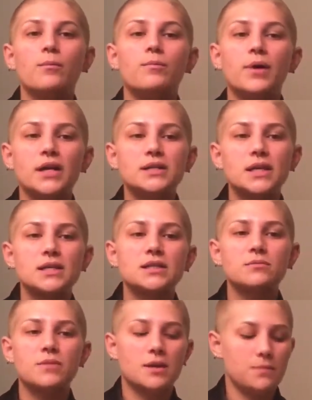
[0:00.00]
but it
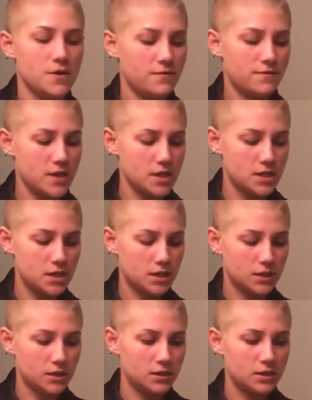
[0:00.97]
doesn't make me
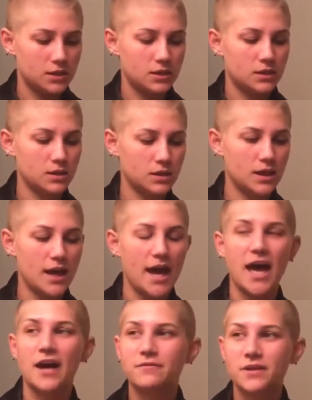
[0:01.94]
feel
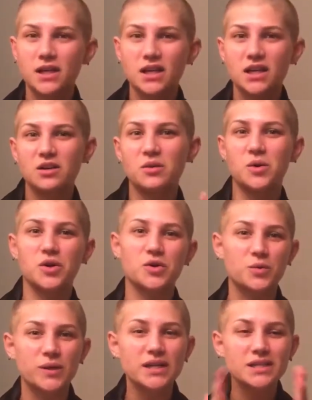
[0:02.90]
heavy or
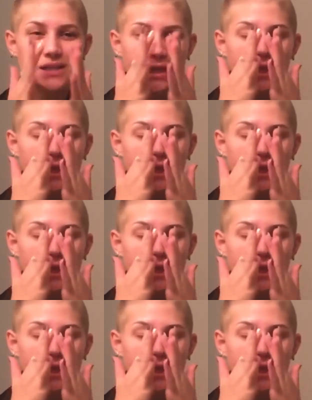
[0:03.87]
greasy.